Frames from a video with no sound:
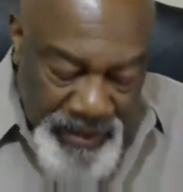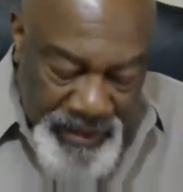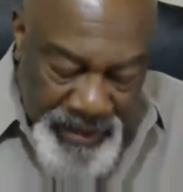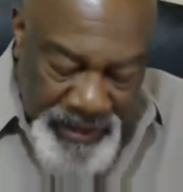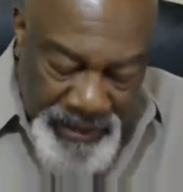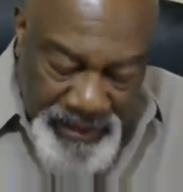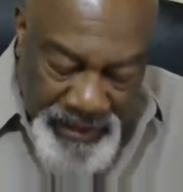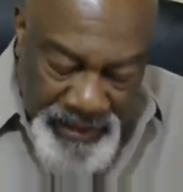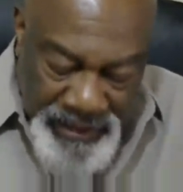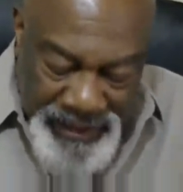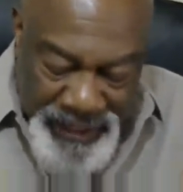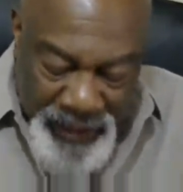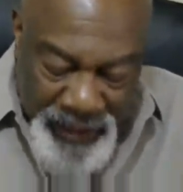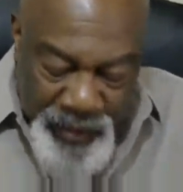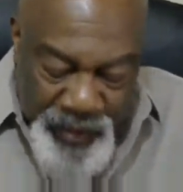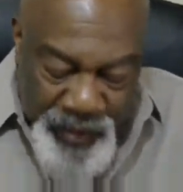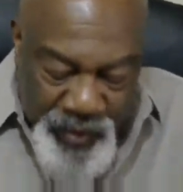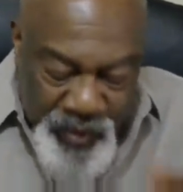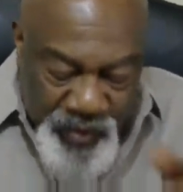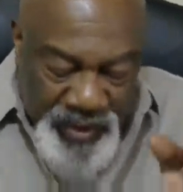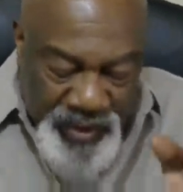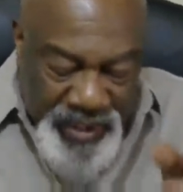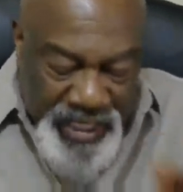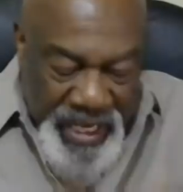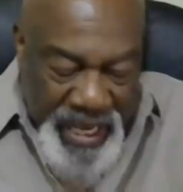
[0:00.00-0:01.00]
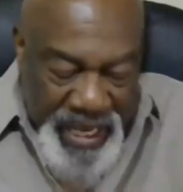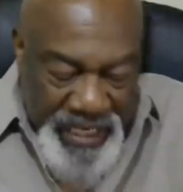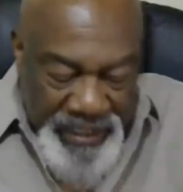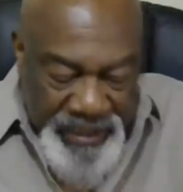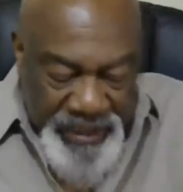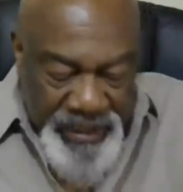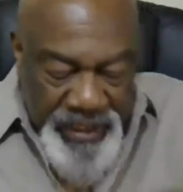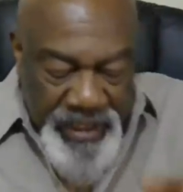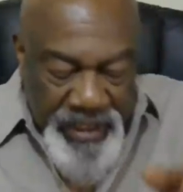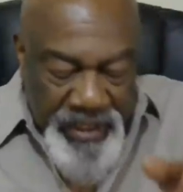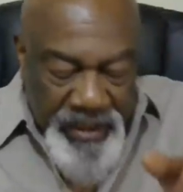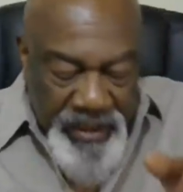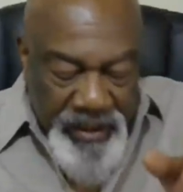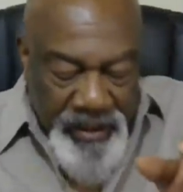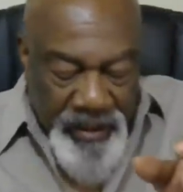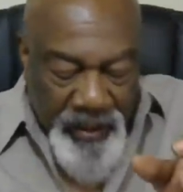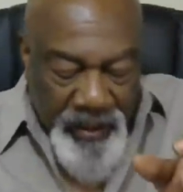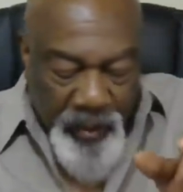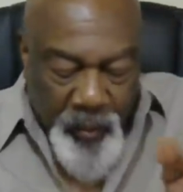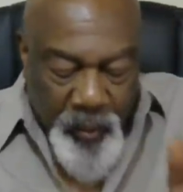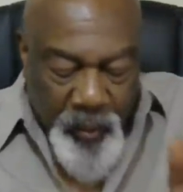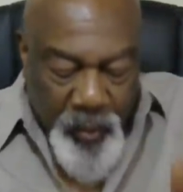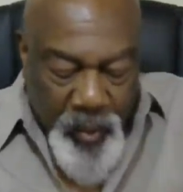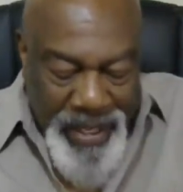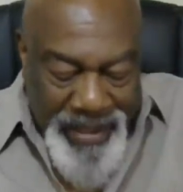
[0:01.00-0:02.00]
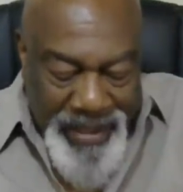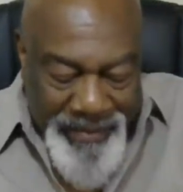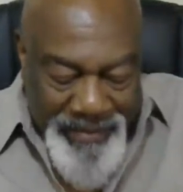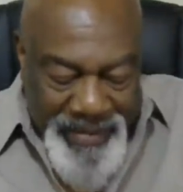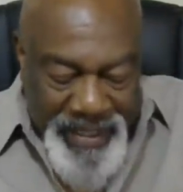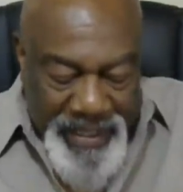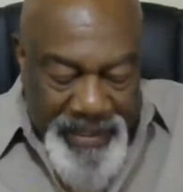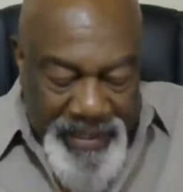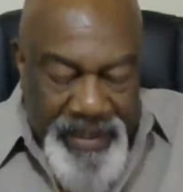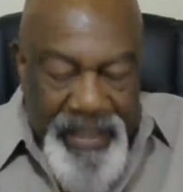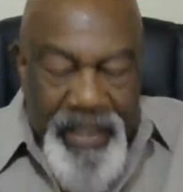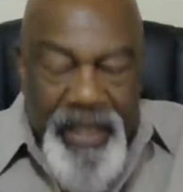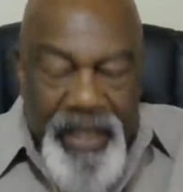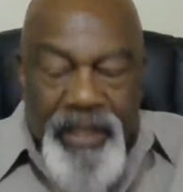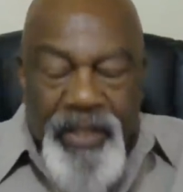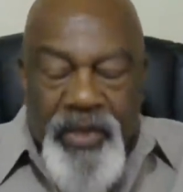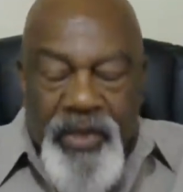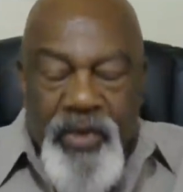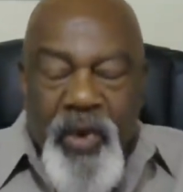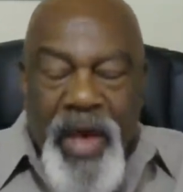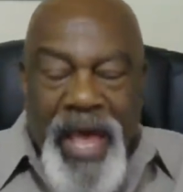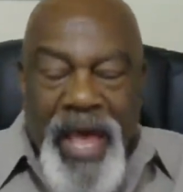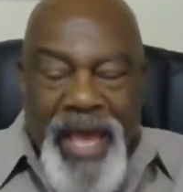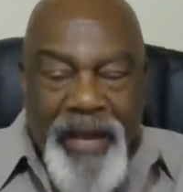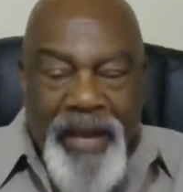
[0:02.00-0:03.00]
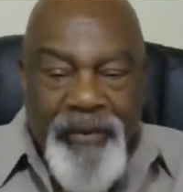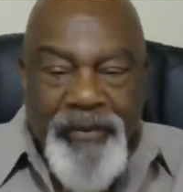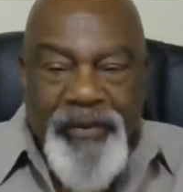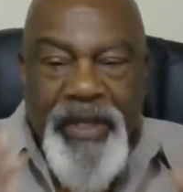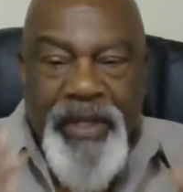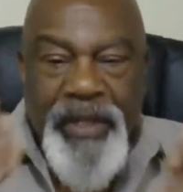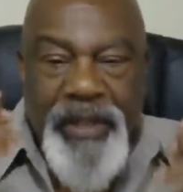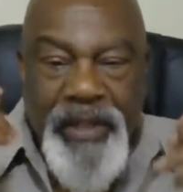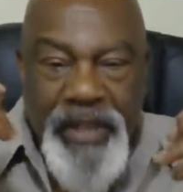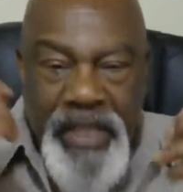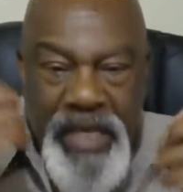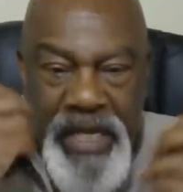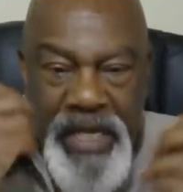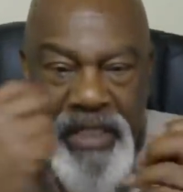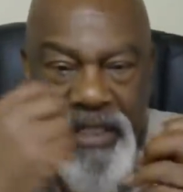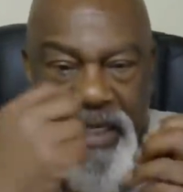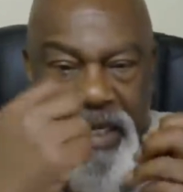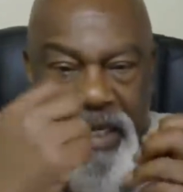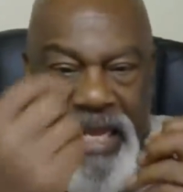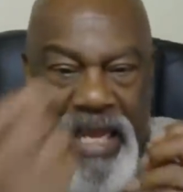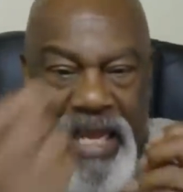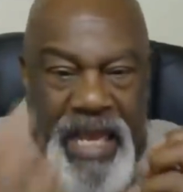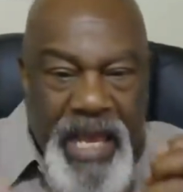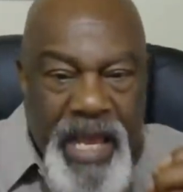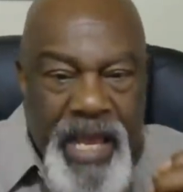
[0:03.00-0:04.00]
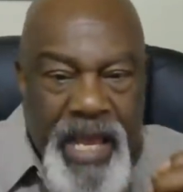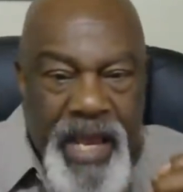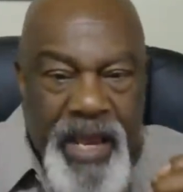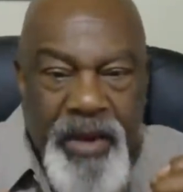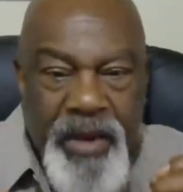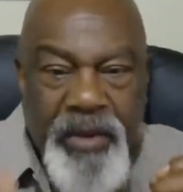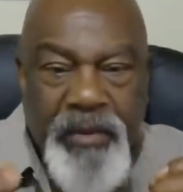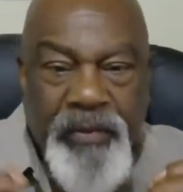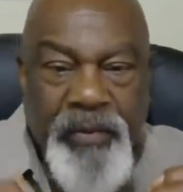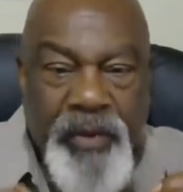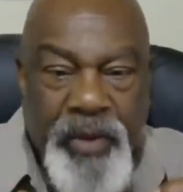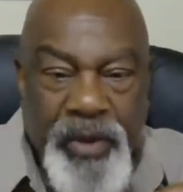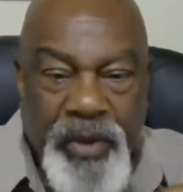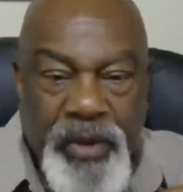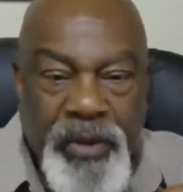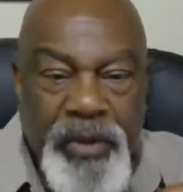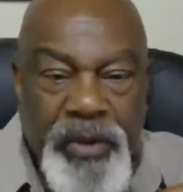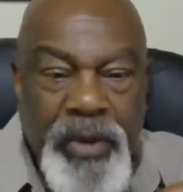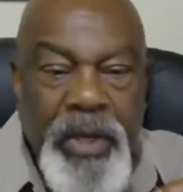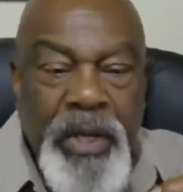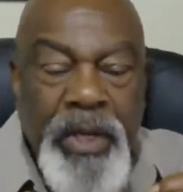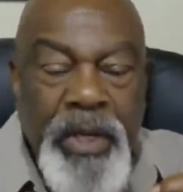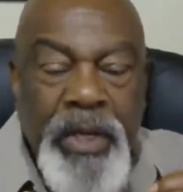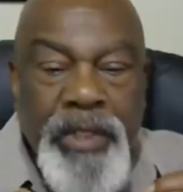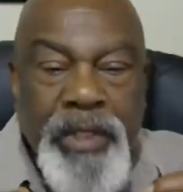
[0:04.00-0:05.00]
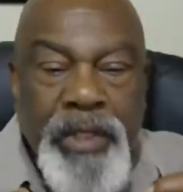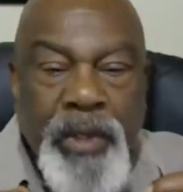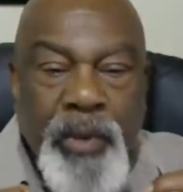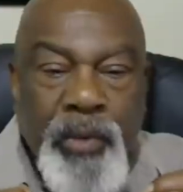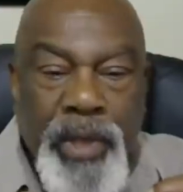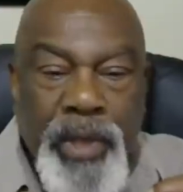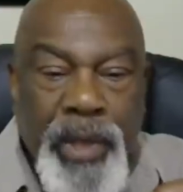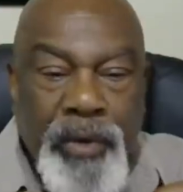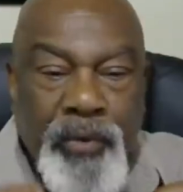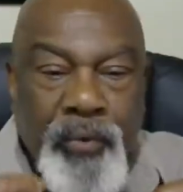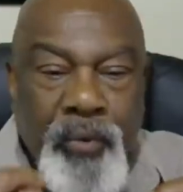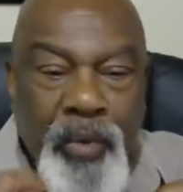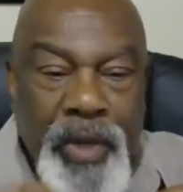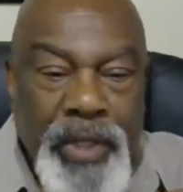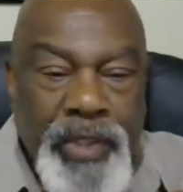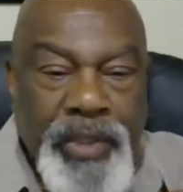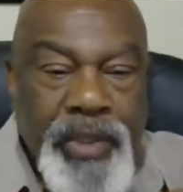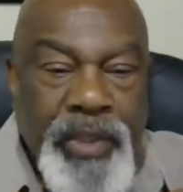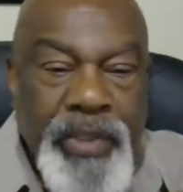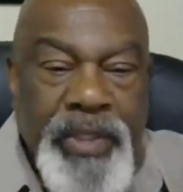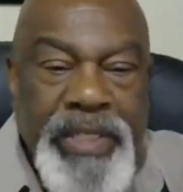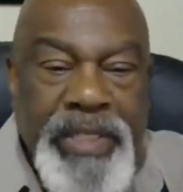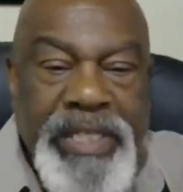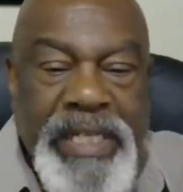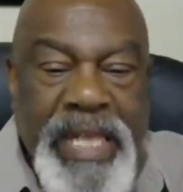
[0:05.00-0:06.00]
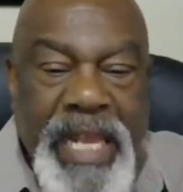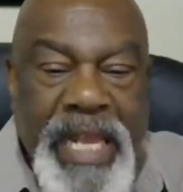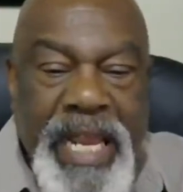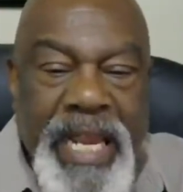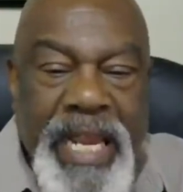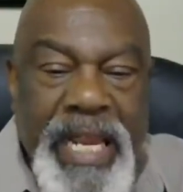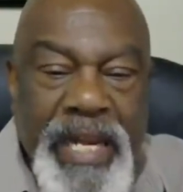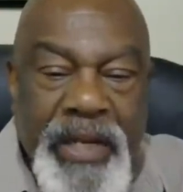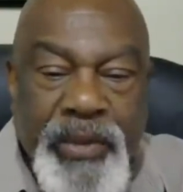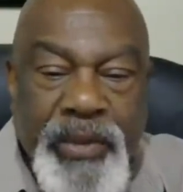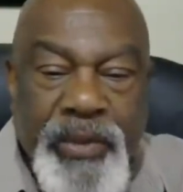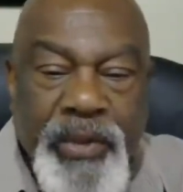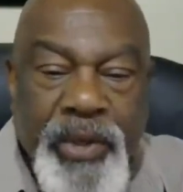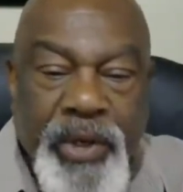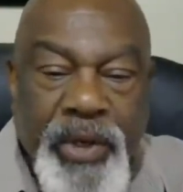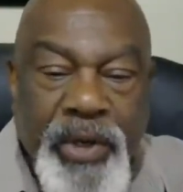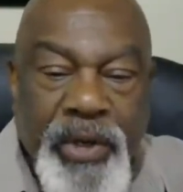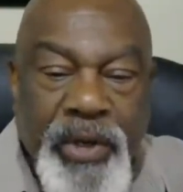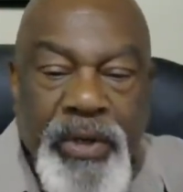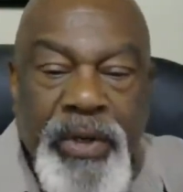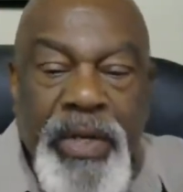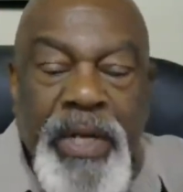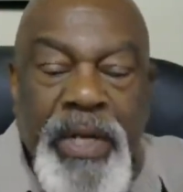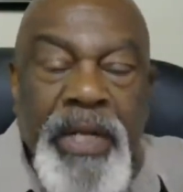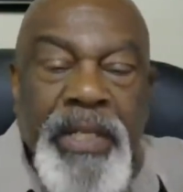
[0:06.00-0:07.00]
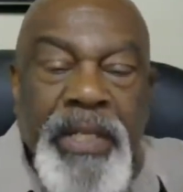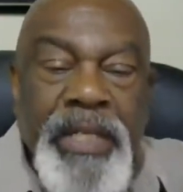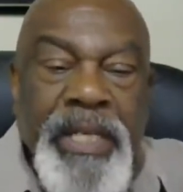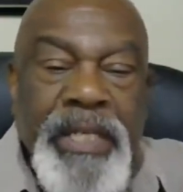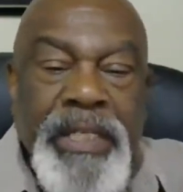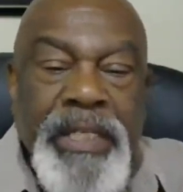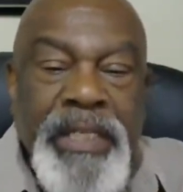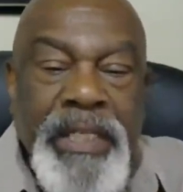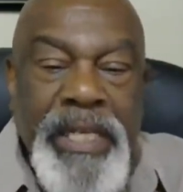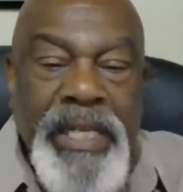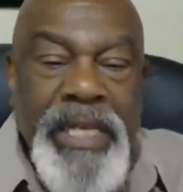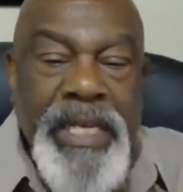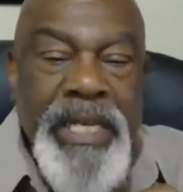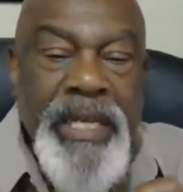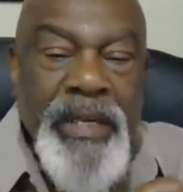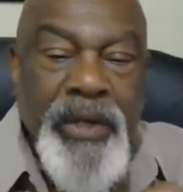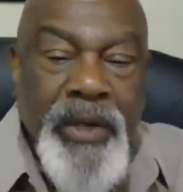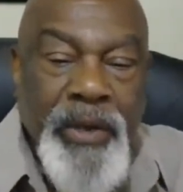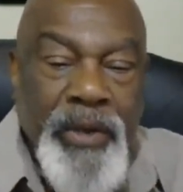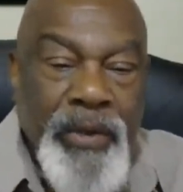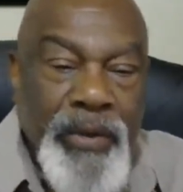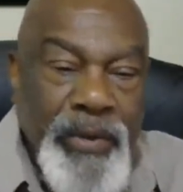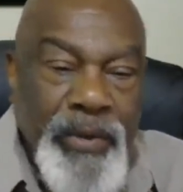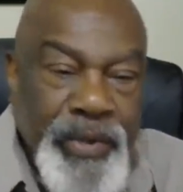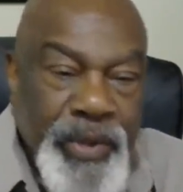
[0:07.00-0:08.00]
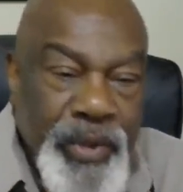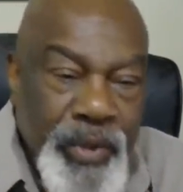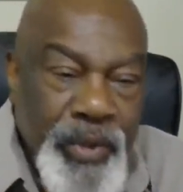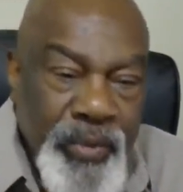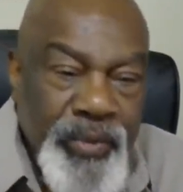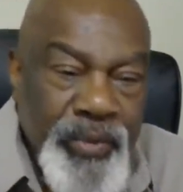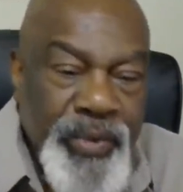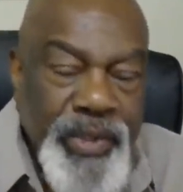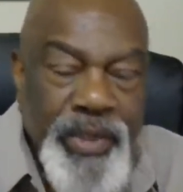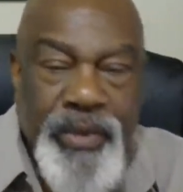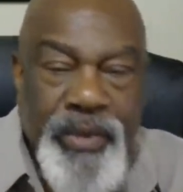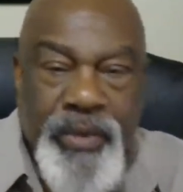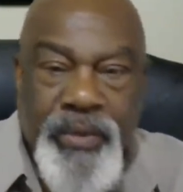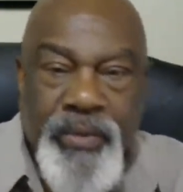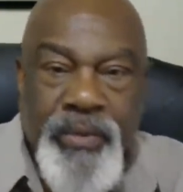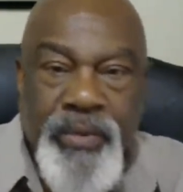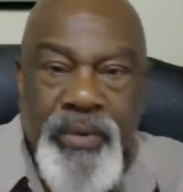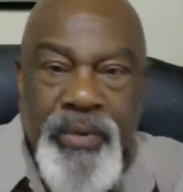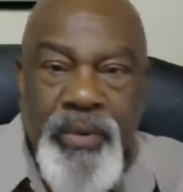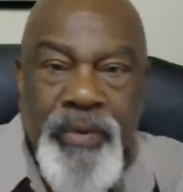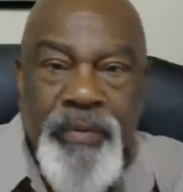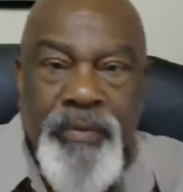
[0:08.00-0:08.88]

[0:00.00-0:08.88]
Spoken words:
This is how you catch a woman. You have to think ahead of her so that what you're saying to her can lead her to you.